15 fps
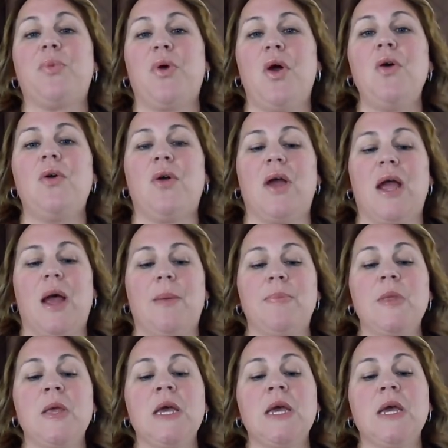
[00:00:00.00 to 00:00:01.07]
program,
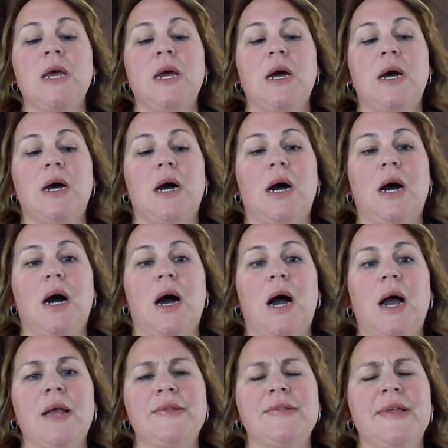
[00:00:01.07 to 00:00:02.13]

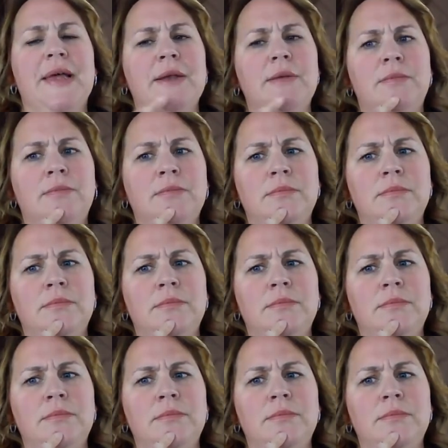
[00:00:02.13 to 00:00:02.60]
I said,